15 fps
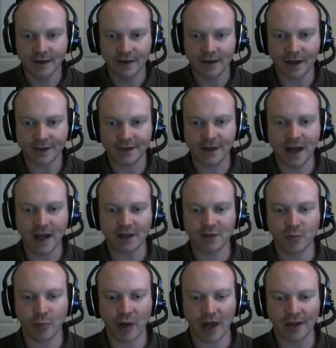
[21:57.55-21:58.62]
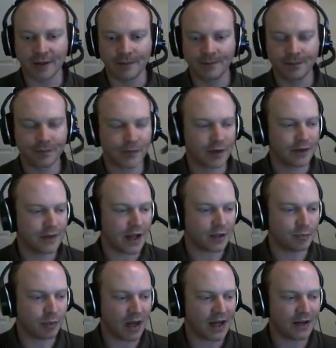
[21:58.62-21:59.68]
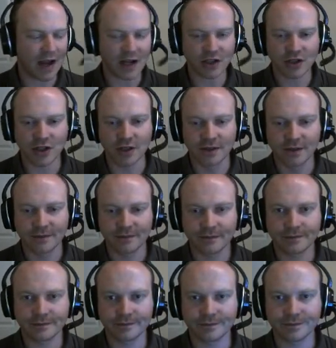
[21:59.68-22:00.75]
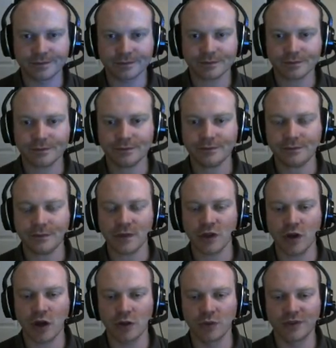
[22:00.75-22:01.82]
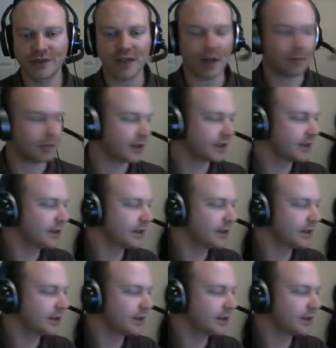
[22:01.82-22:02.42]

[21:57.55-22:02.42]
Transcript: That's the next plan. The next plan of action. Cottonwood sapling.